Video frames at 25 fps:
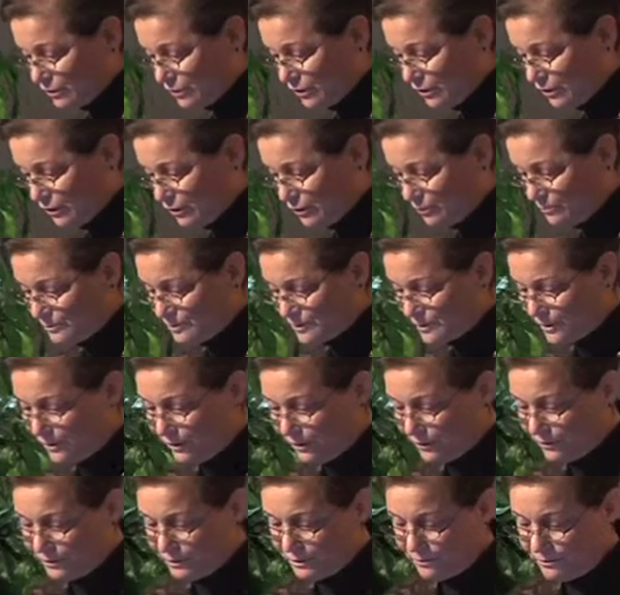the home was the
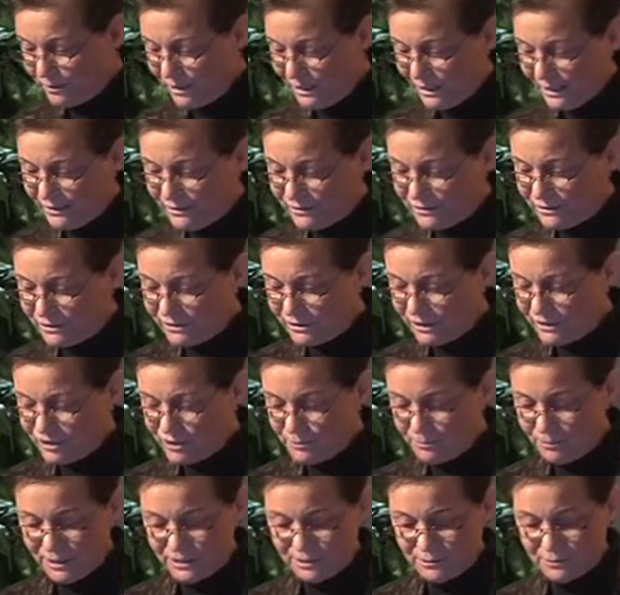only way to
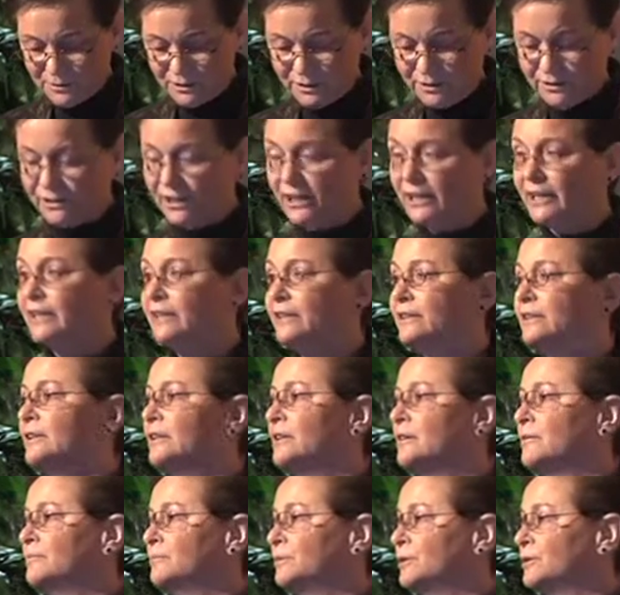touch base with the client
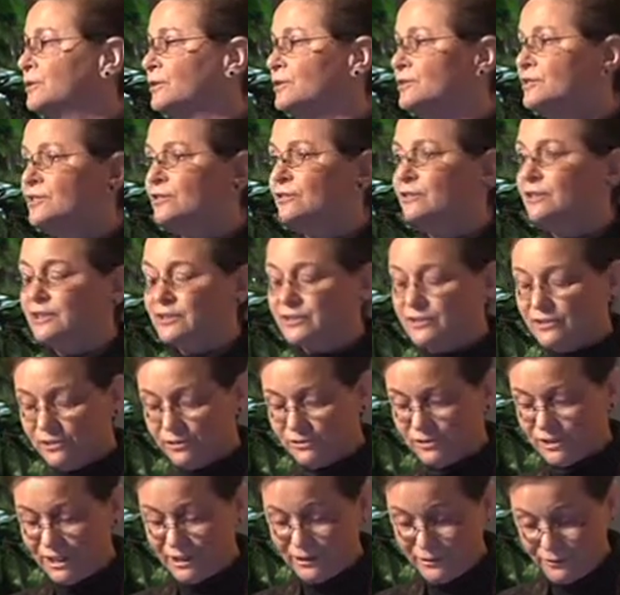because there is
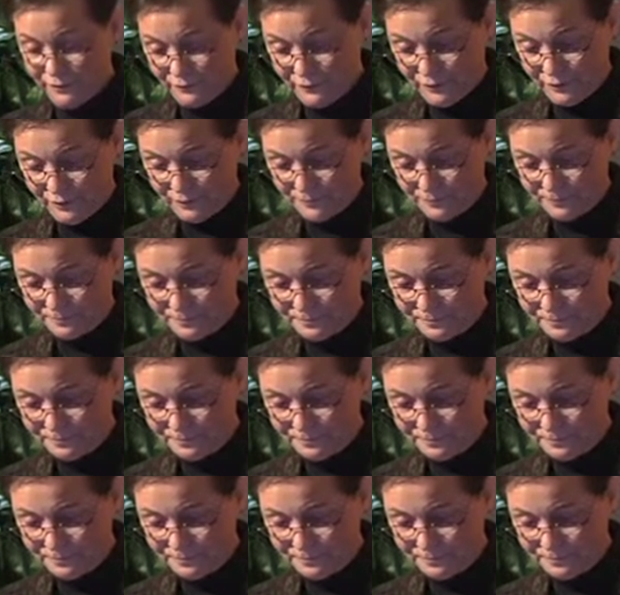no telephone.